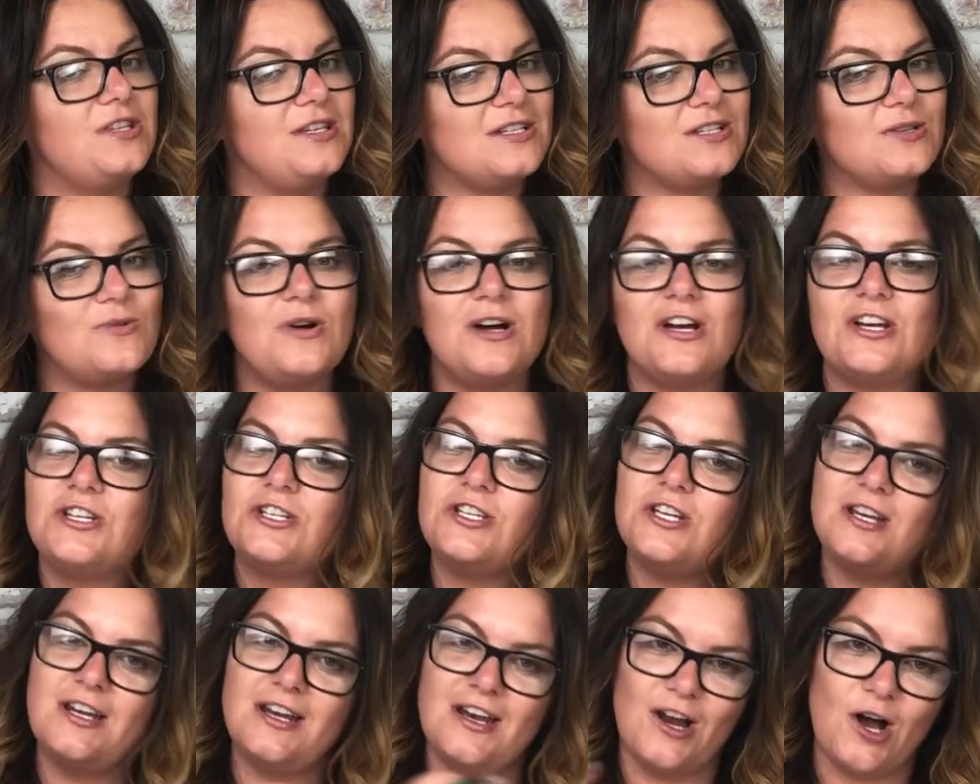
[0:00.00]
this
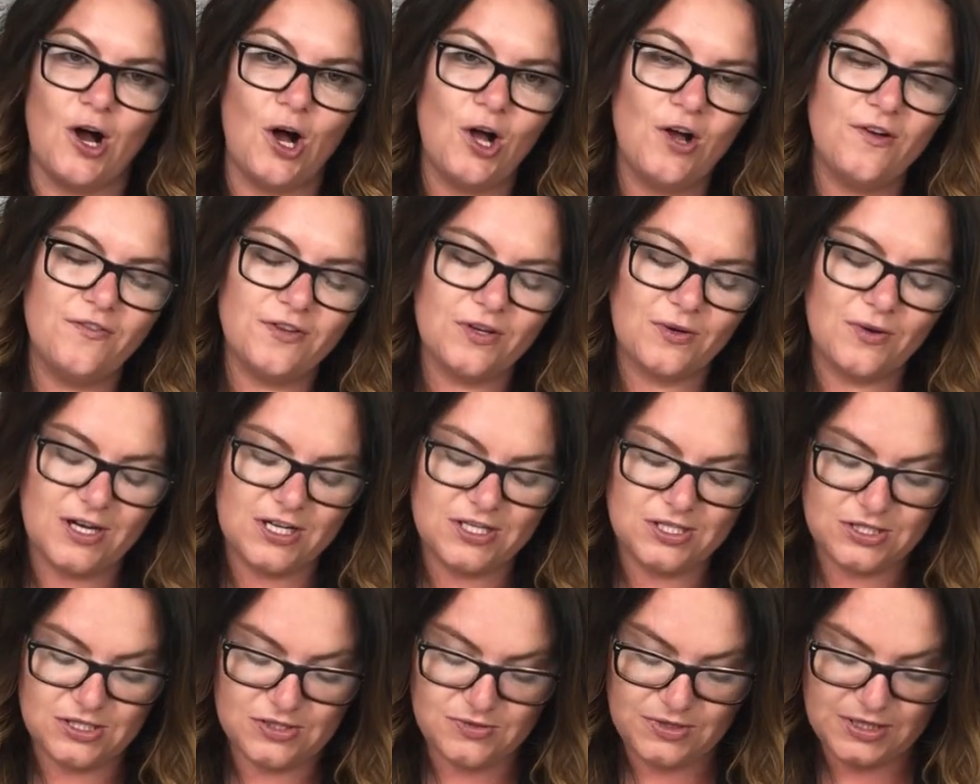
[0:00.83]
question and all the
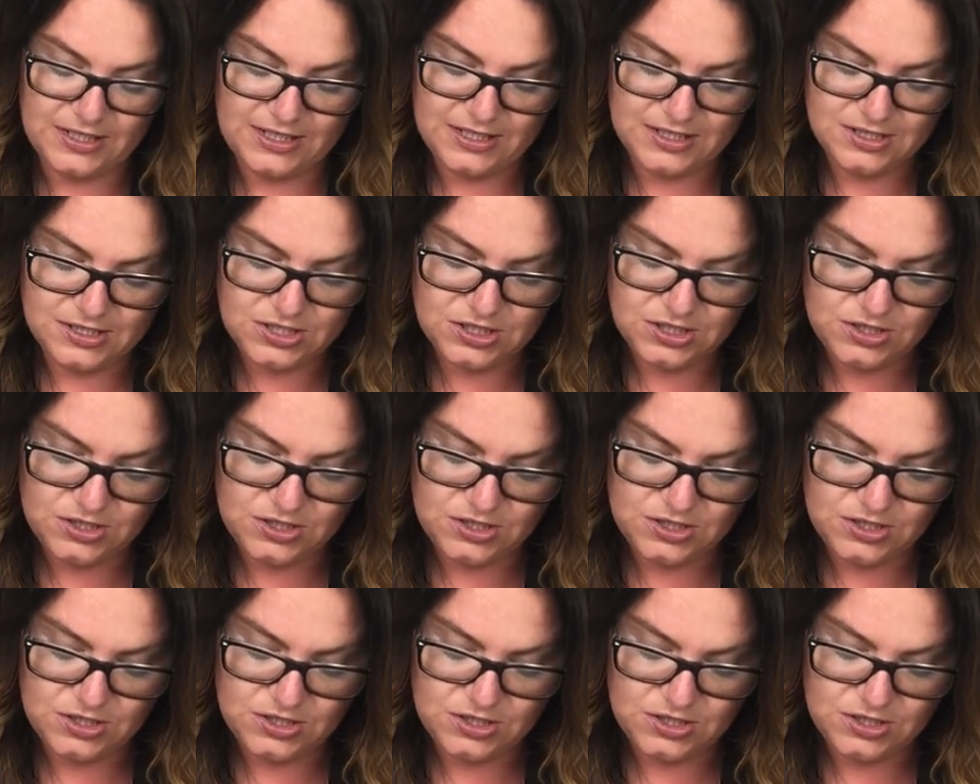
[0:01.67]
questions related